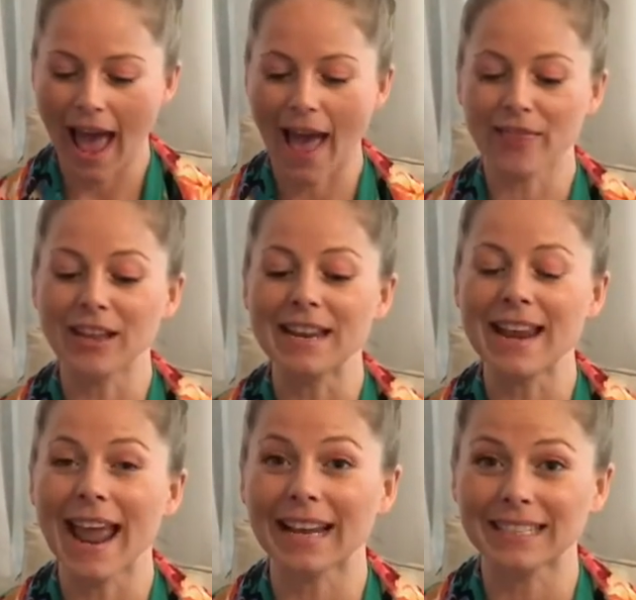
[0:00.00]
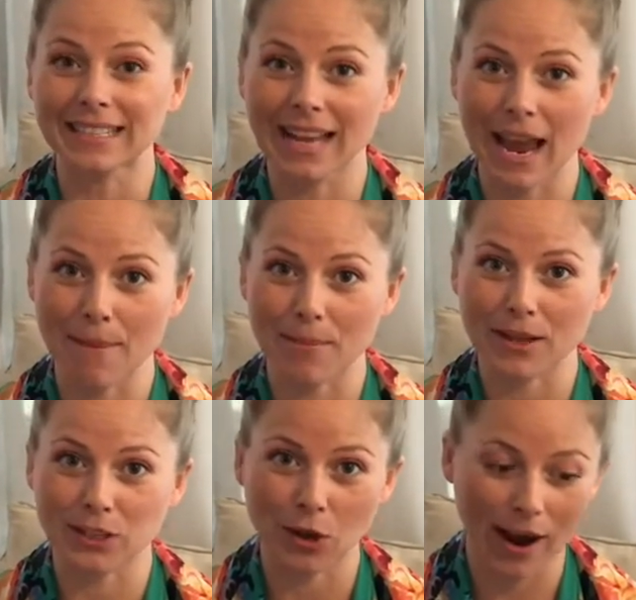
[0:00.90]
and the next step
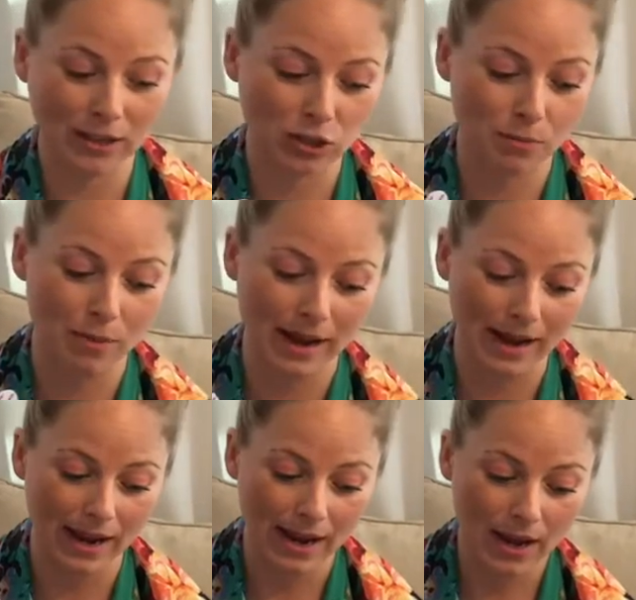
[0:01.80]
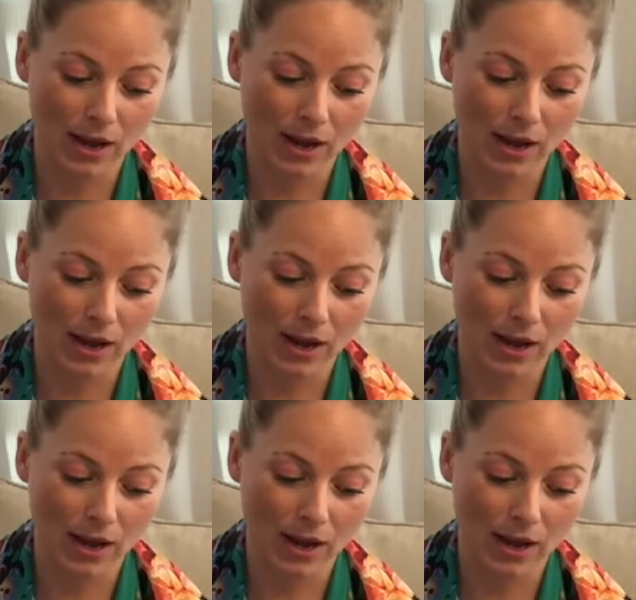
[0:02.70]
is going to be